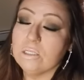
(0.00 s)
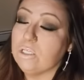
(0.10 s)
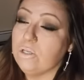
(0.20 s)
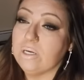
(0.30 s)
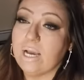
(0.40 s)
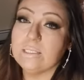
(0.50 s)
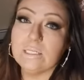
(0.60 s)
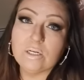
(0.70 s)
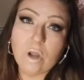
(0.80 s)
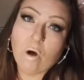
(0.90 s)
So you guys
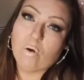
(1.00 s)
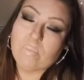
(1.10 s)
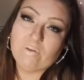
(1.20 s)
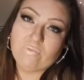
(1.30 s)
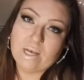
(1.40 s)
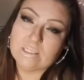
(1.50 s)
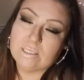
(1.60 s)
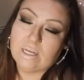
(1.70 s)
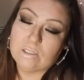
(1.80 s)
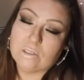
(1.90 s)
know my
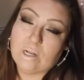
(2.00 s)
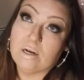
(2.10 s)
fascination